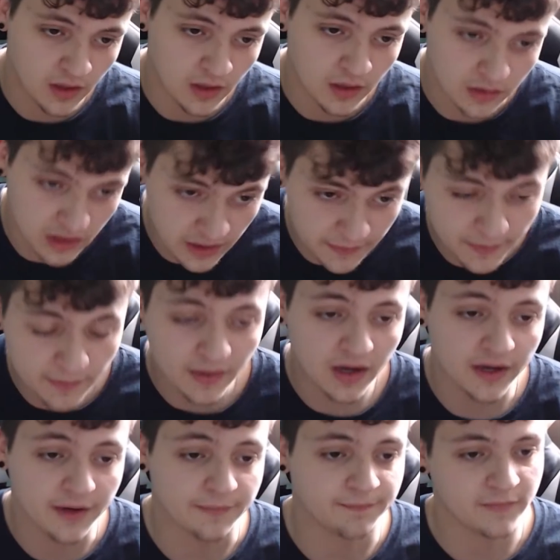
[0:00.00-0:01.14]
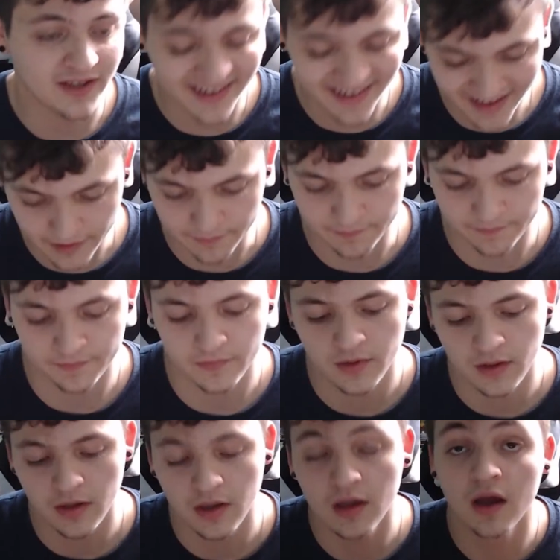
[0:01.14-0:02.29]
Keep in mind, again,
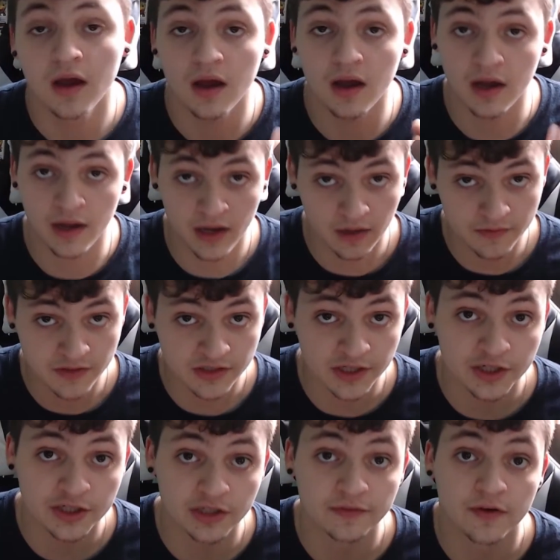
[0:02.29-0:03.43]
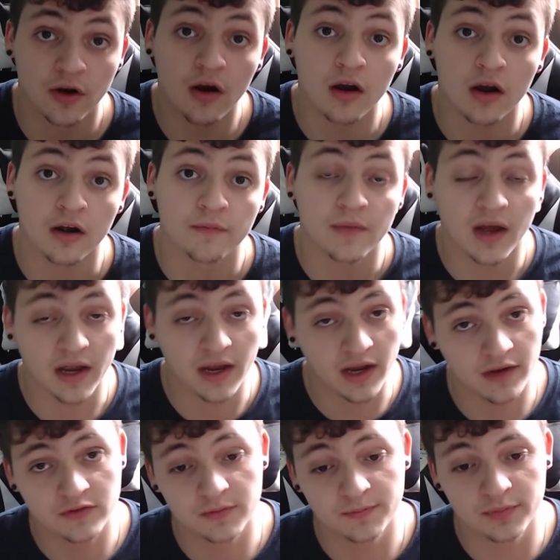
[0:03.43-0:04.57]
I have a stick shift car. I
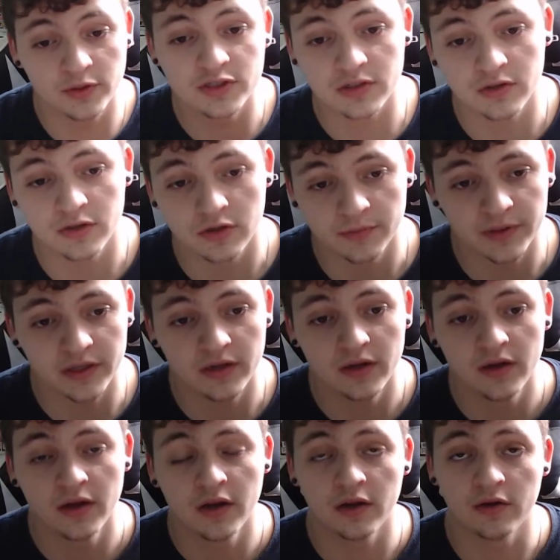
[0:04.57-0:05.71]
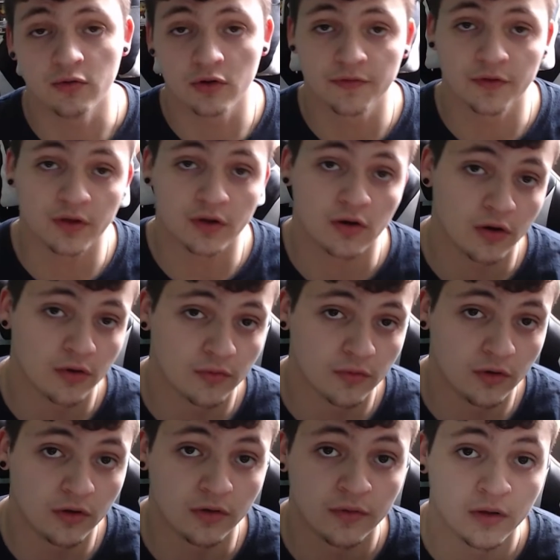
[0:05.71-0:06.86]
have to push a little bit in order for the car to
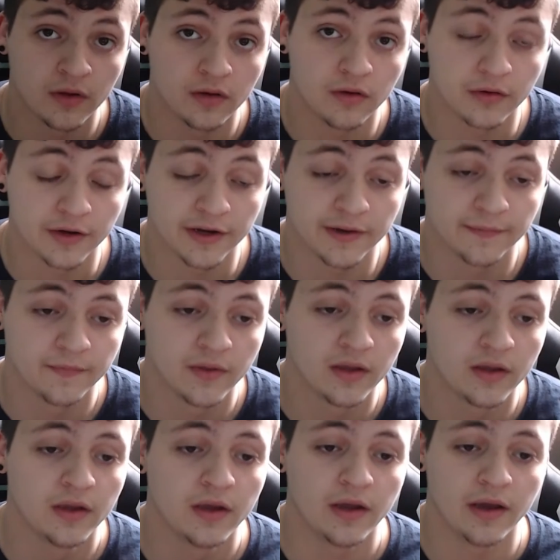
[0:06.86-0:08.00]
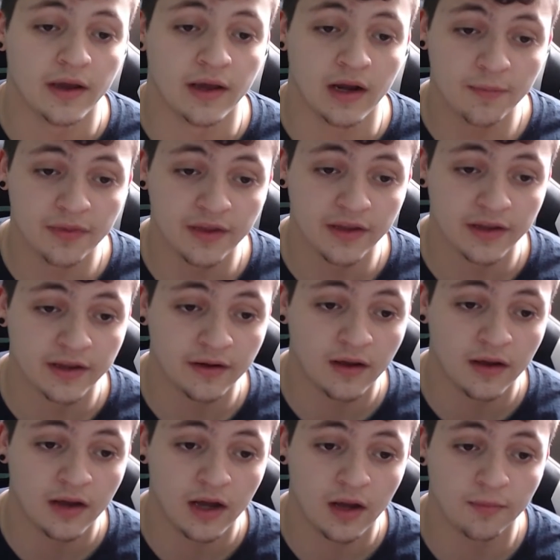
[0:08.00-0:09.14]
roll, okay? And I'm thinking
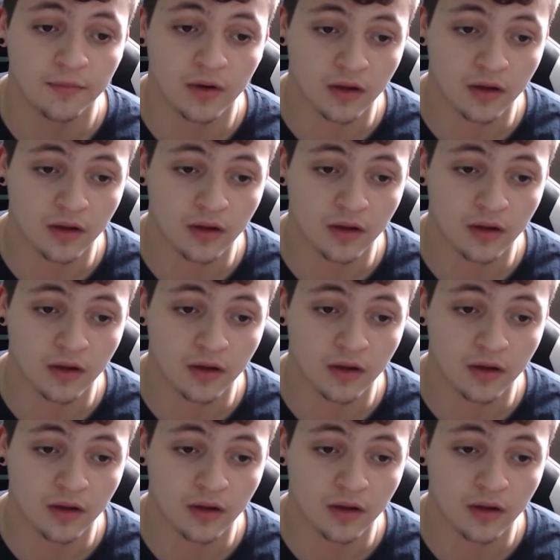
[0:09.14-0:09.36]
I'm